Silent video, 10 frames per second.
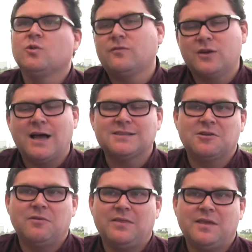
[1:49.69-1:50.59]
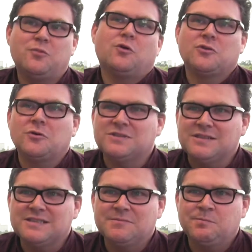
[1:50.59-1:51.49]
will often ask around their
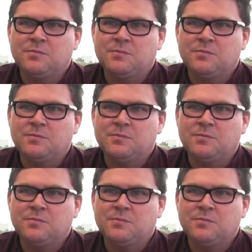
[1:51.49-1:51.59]
prognosis.